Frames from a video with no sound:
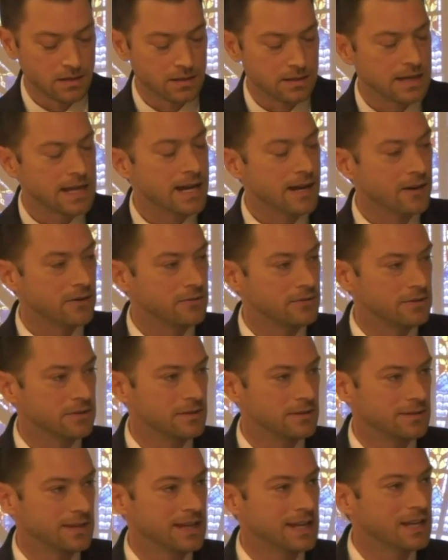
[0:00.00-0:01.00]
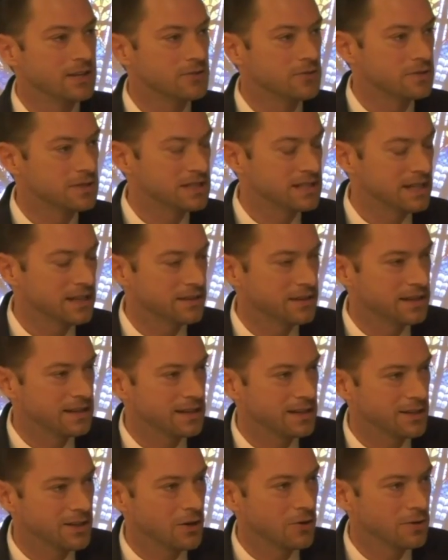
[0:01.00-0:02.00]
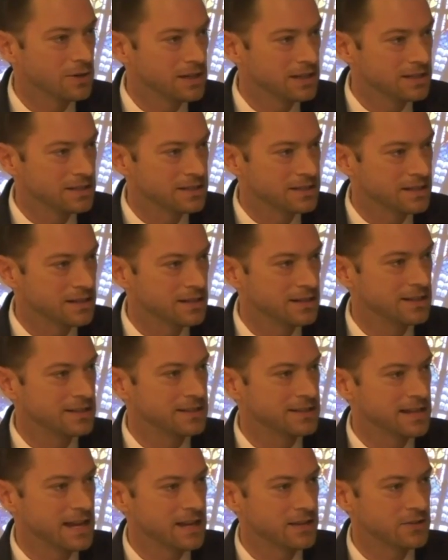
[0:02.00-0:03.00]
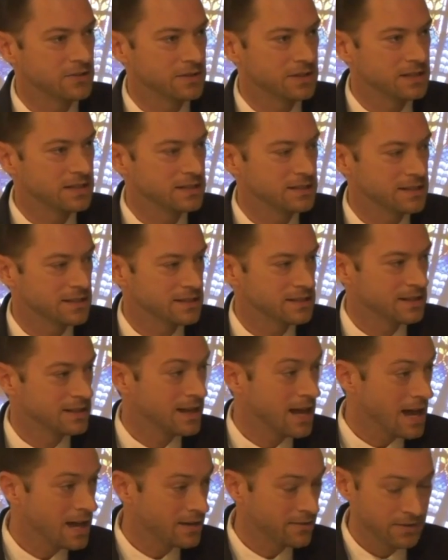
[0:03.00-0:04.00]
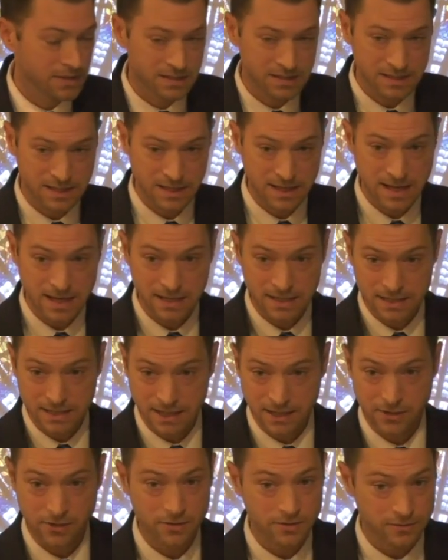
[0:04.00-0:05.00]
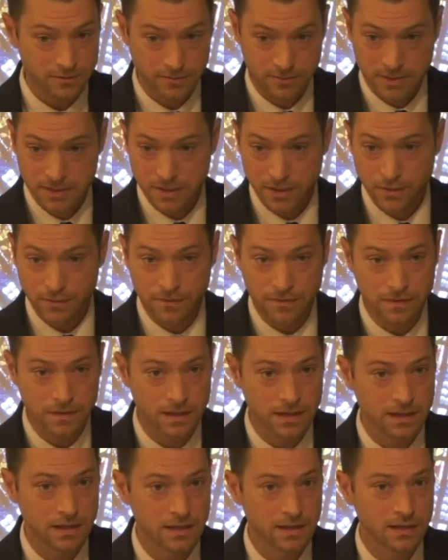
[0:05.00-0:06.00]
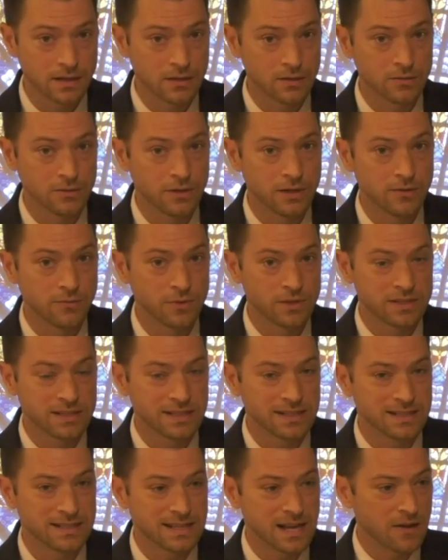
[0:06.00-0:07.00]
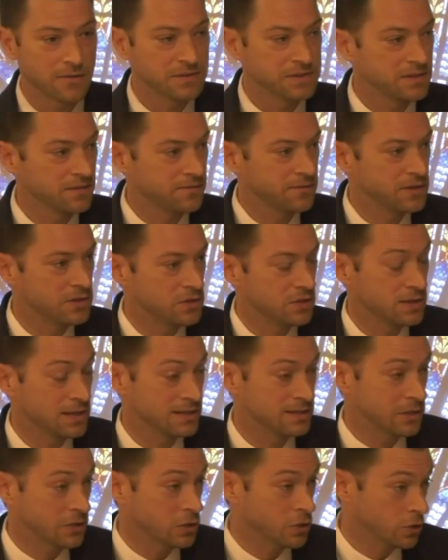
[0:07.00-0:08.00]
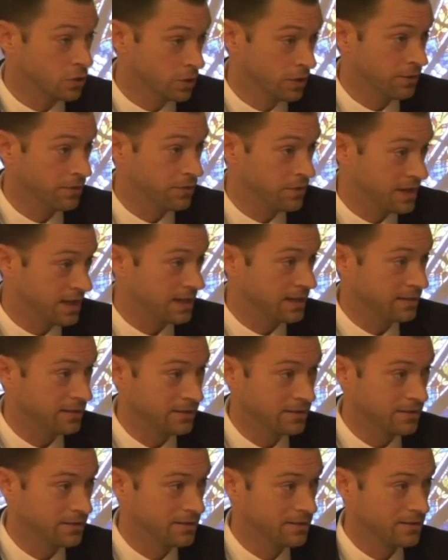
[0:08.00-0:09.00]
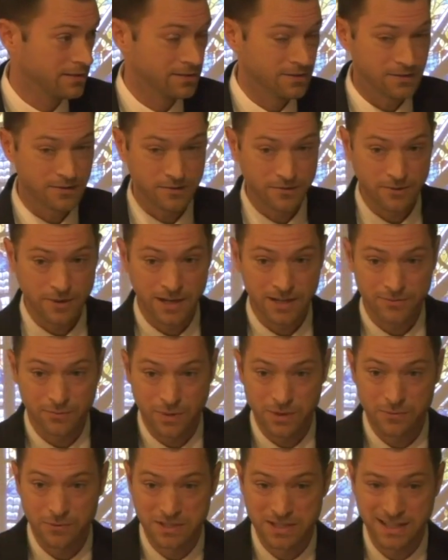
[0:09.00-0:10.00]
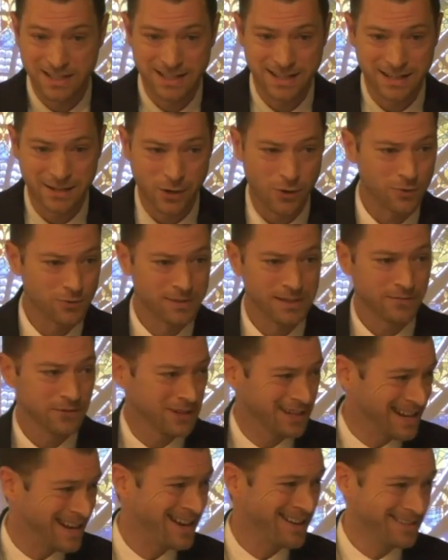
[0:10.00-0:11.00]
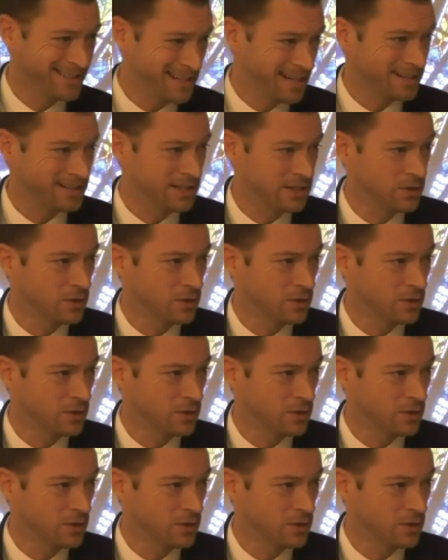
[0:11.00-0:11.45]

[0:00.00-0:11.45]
Now, the interesting thing in going in and studying the Sadducees is a lot of us today, in here, self included, would see self sufficient as a good thing, right? We would see it in a whole different context.